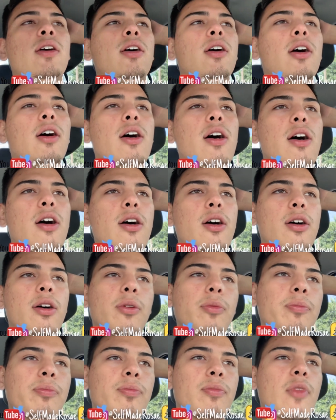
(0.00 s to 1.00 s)

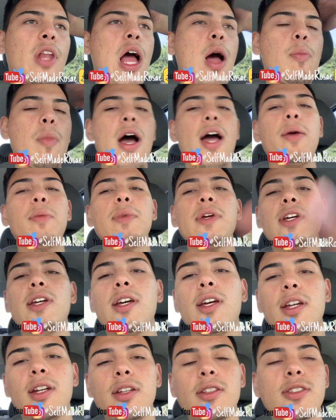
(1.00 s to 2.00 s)
I might be
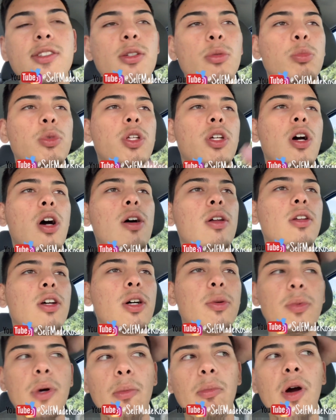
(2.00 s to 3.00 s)
hitting some of y'all
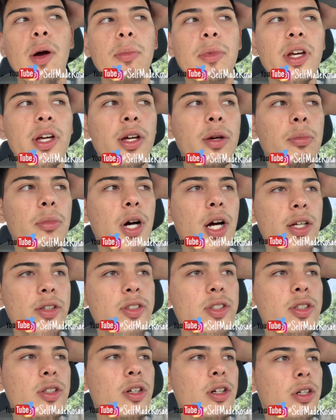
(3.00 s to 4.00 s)
up. I might be
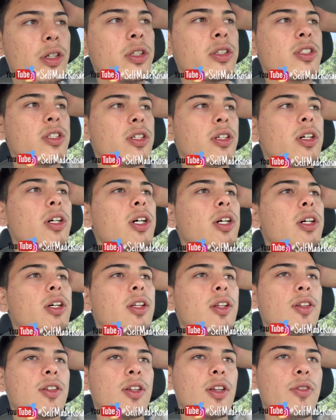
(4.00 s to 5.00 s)
inboxing y'all to
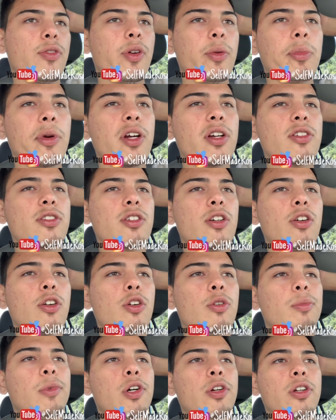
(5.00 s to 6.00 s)
see if your parents are
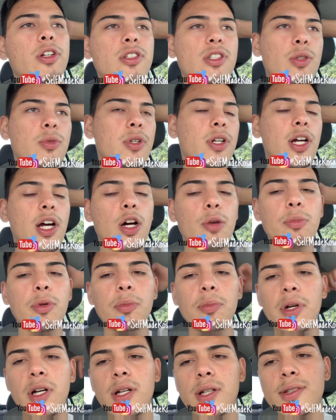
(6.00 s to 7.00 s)
homeowners. I want to help your
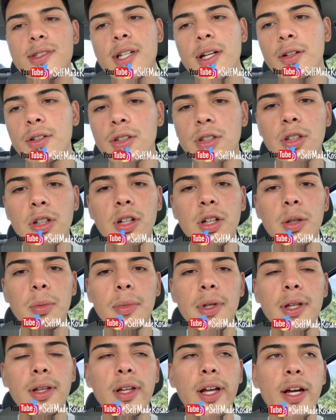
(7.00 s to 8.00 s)
parents out, you know what I
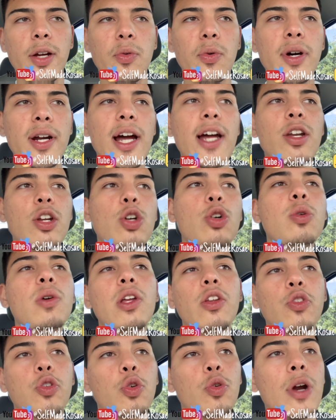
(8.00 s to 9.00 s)
mean? Like, what I do
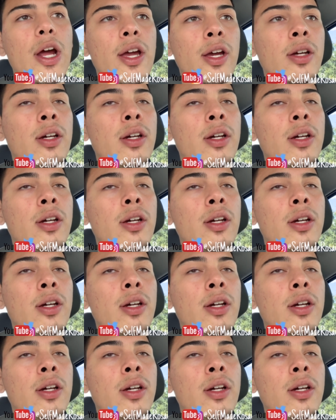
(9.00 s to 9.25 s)
is great.